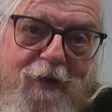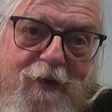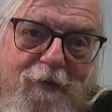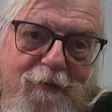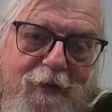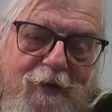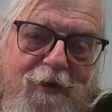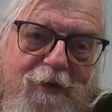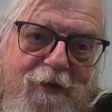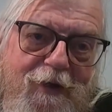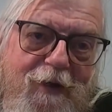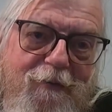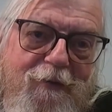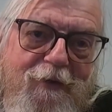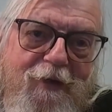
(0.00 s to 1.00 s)
I helped the
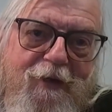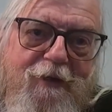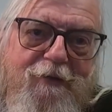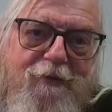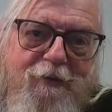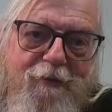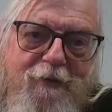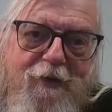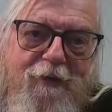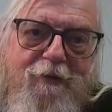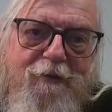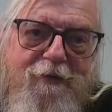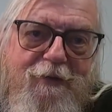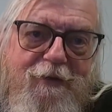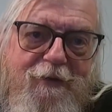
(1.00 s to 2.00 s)
helicopter guys too while I
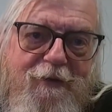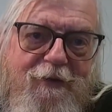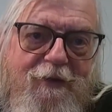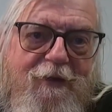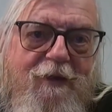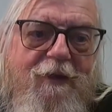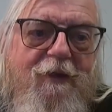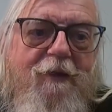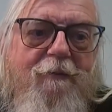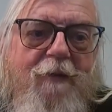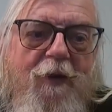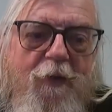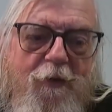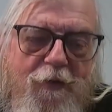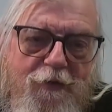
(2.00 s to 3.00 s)
was there.
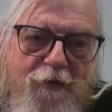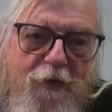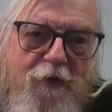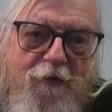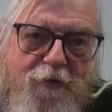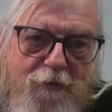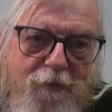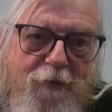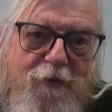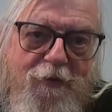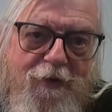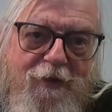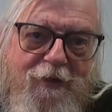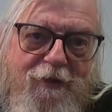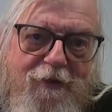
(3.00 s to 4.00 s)
My oldest daughter was
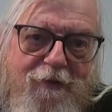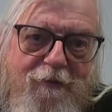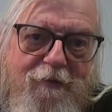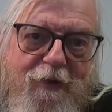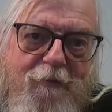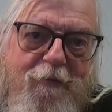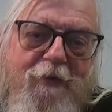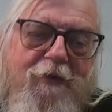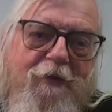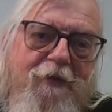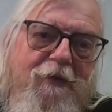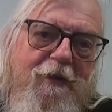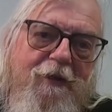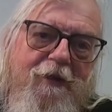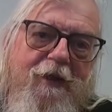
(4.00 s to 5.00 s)
born there. Uh, we took
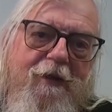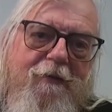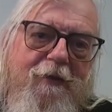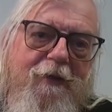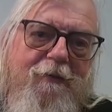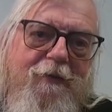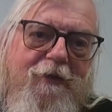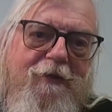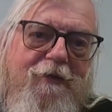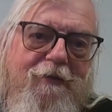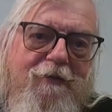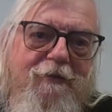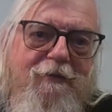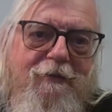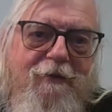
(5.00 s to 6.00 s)
her to Taiwan with
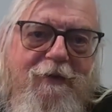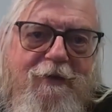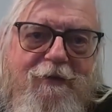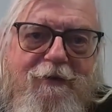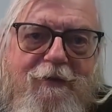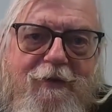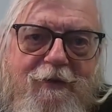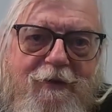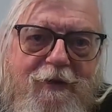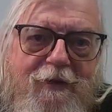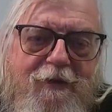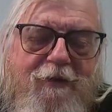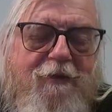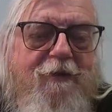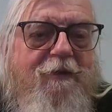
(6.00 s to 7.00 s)
us in
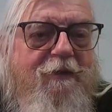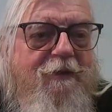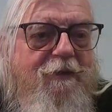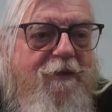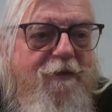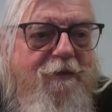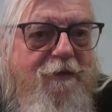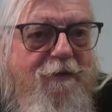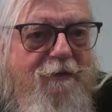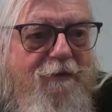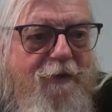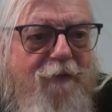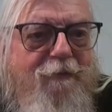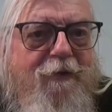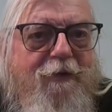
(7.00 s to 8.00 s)
uh,
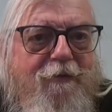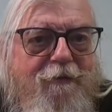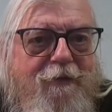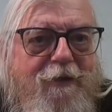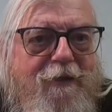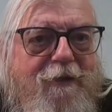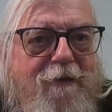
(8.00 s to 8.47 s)
73.